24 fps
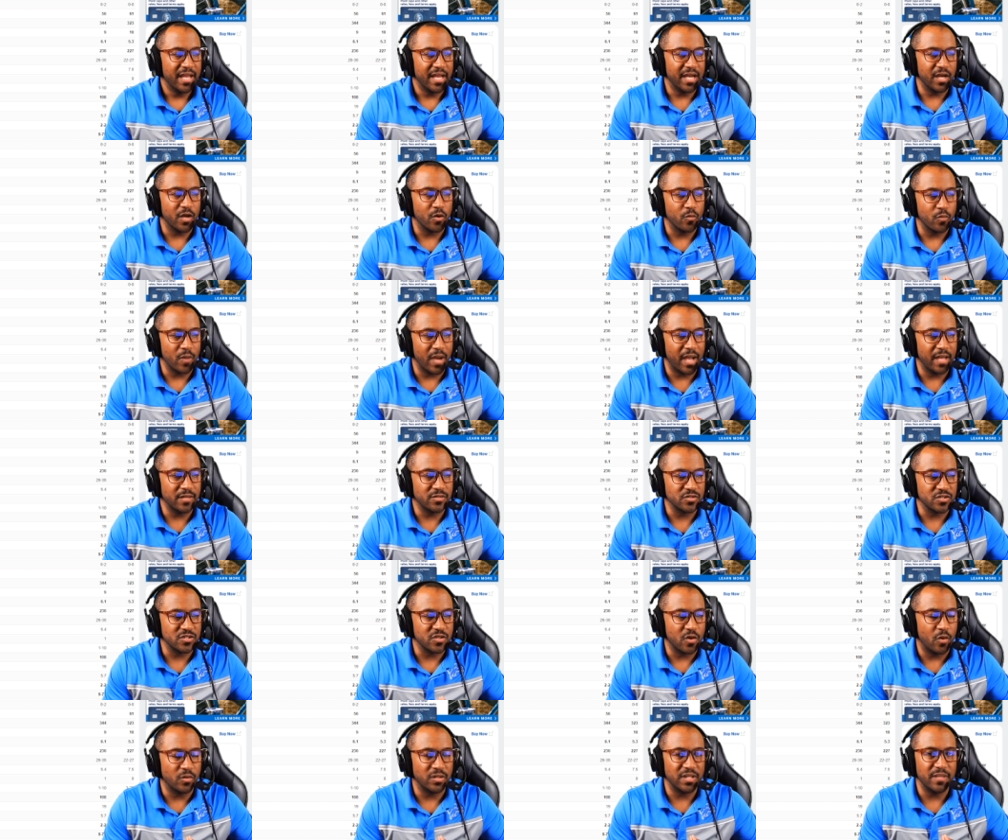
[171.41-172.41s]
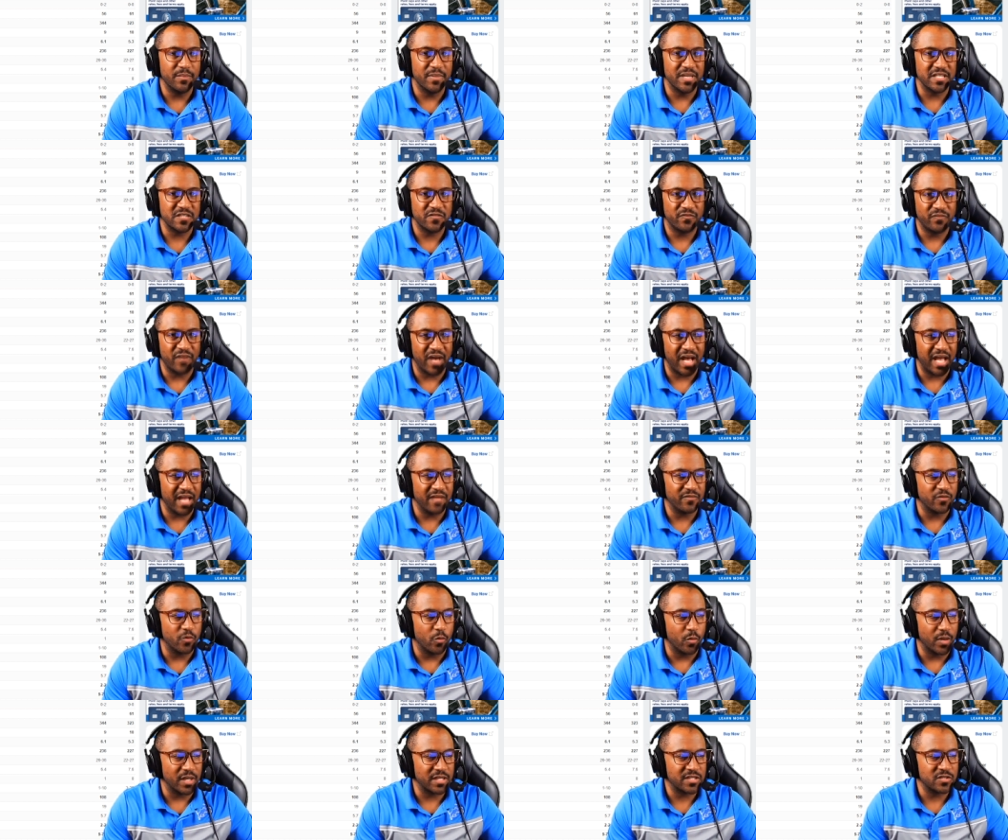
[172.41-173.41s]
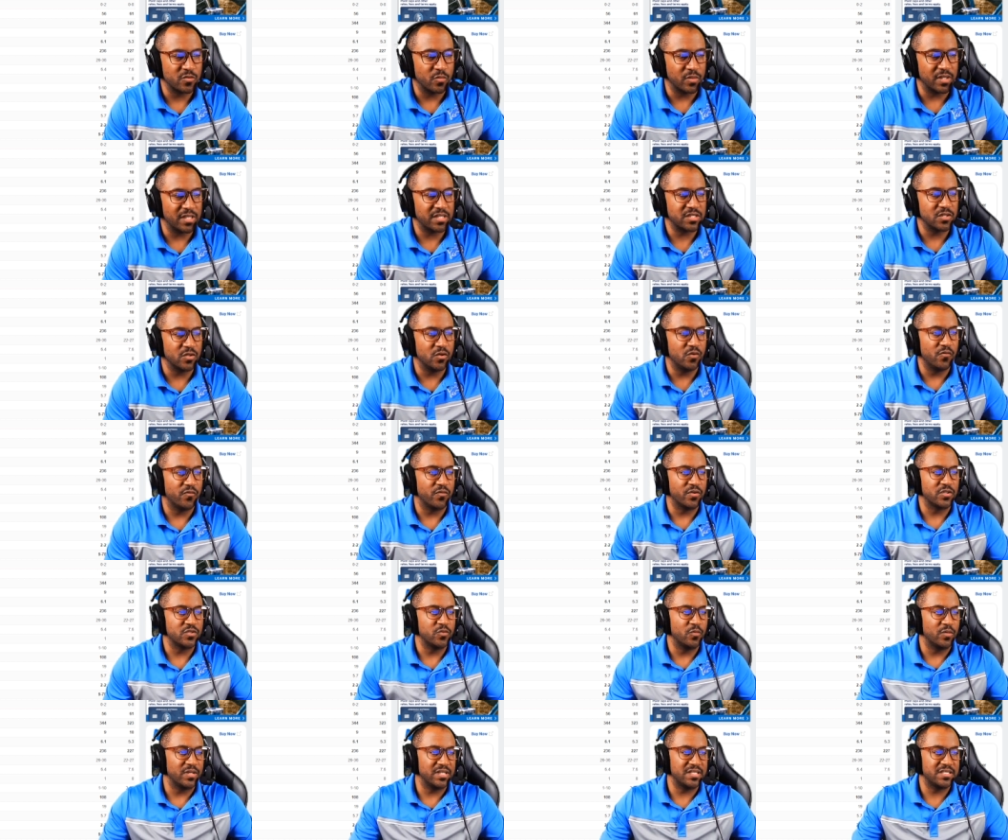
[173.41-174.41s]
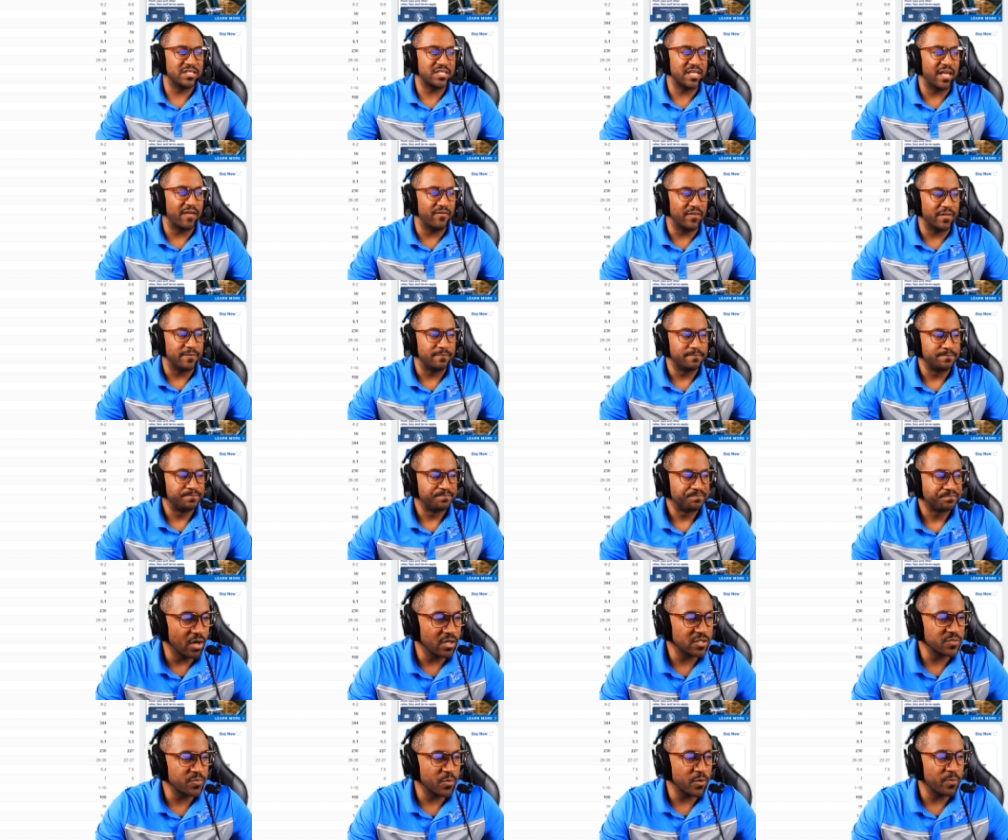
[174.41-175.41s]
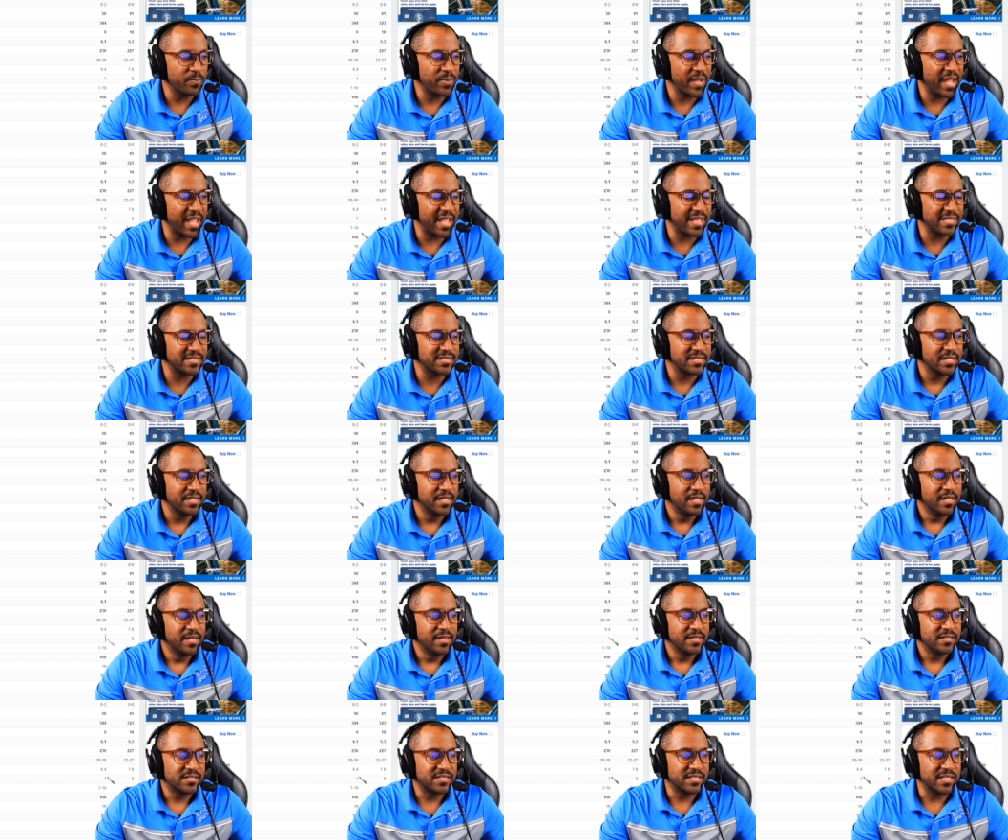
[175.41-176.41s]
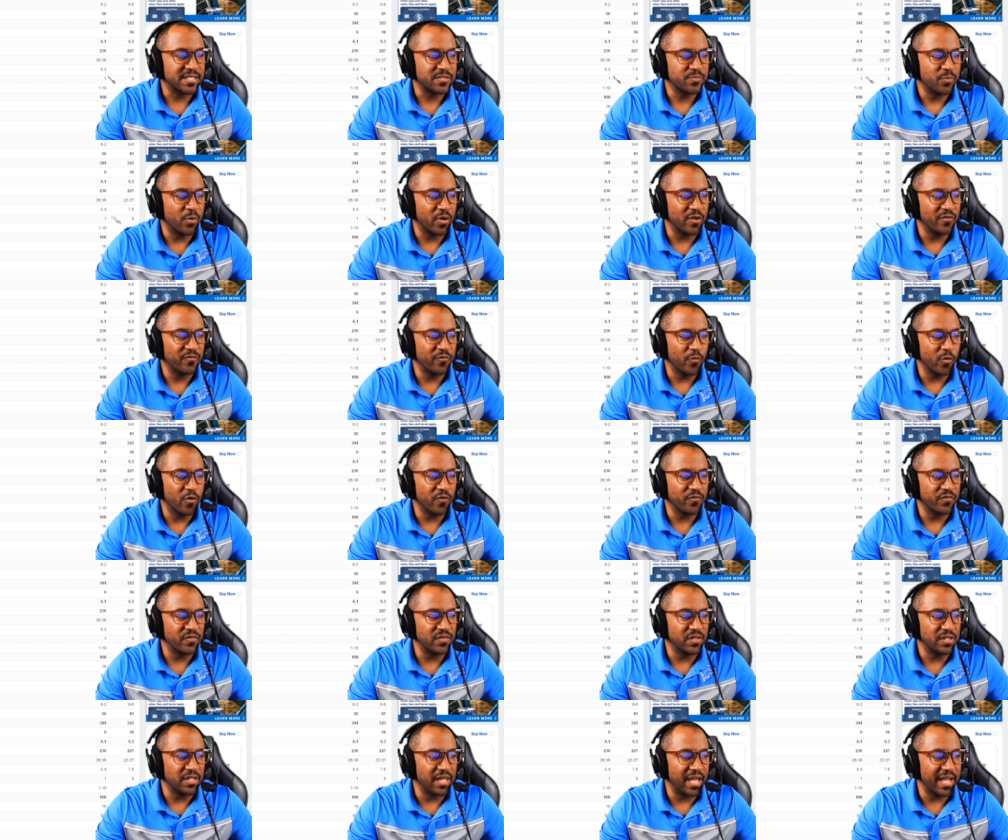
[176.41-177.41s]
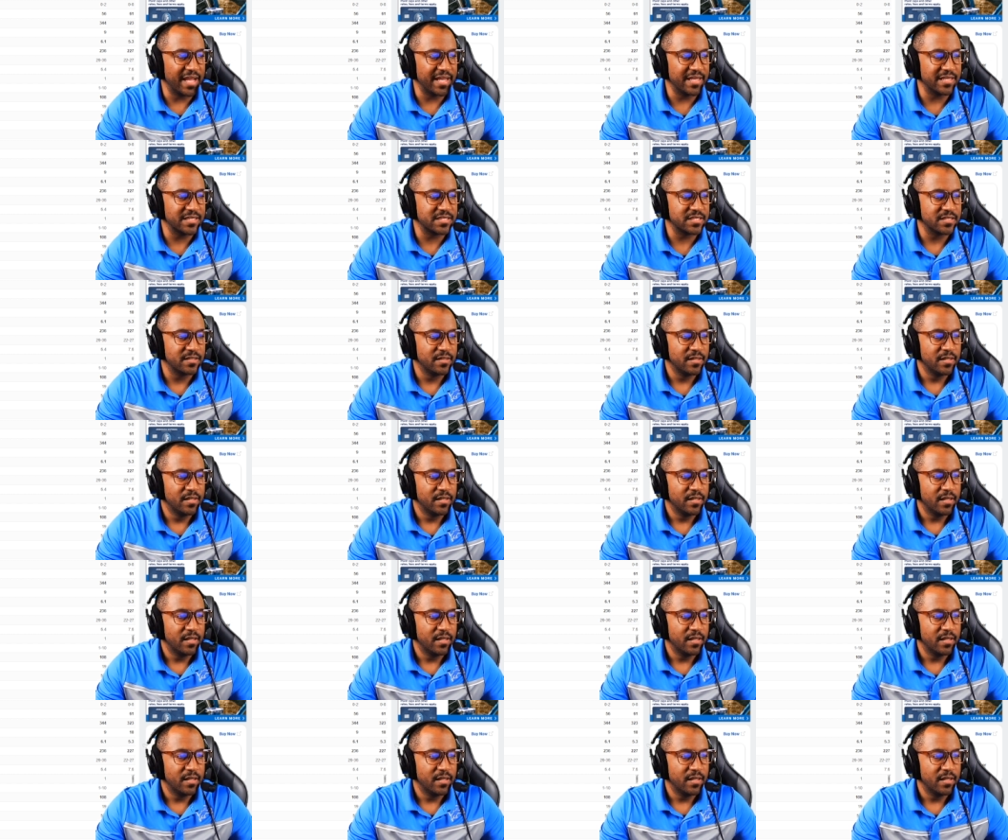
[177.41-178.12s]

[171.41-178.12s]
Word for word: Aaron Rodgers only missed five, going 22 for 27. Yards per pass, 6.4 for the Lions